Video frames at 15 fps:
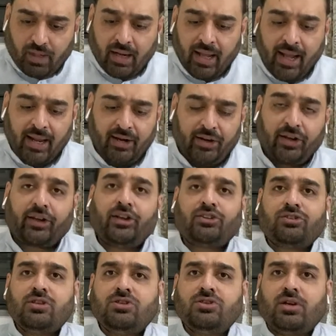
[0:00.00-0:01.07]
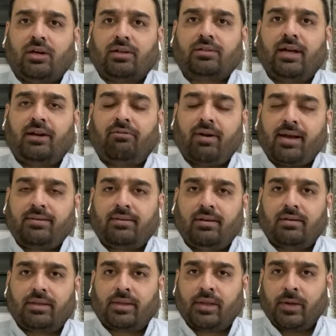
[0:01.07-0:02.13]
Henry Kissinger's
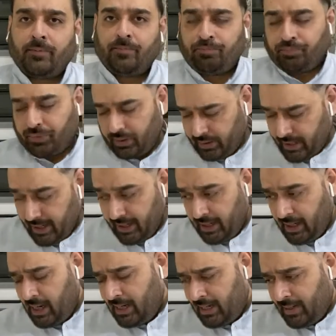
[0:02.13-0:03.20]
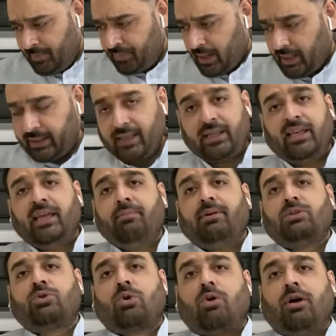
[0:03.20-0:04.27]
advices. Then I think he
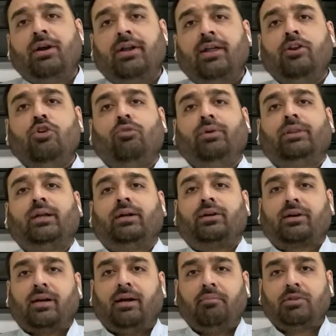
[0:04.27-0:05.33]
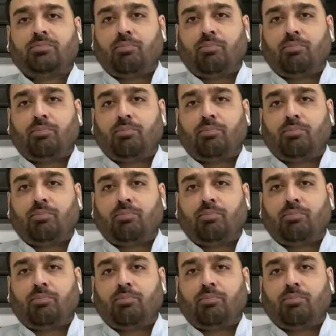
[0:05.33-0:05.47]
must continue with the Trump's